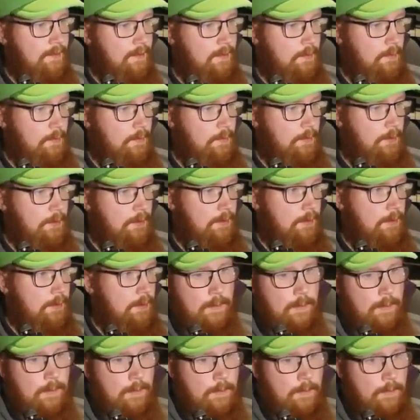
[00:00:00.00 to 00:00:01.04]
Oh boy.
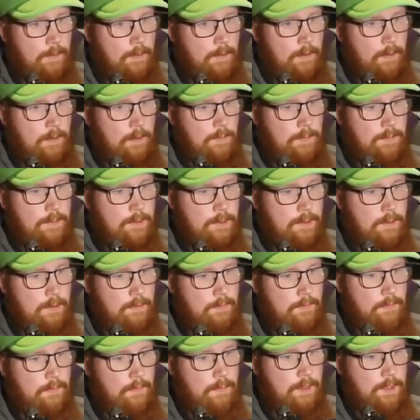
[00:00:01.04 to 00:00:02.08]
Mm, almost got all
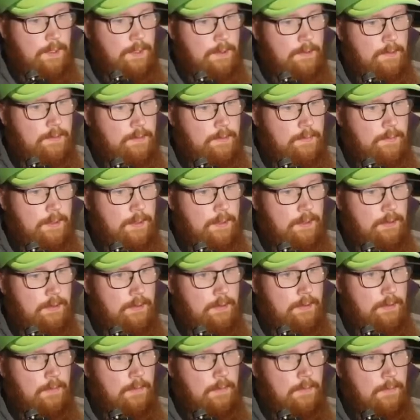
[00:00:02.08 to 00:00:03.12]
four hands
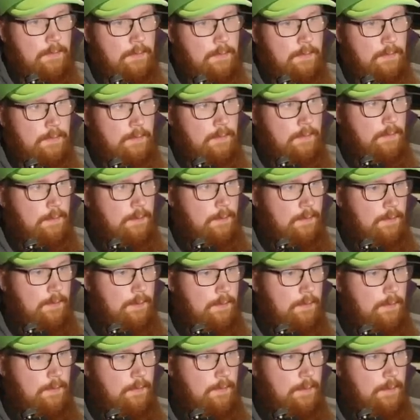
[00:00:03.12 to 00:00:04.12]
immediately. There we go.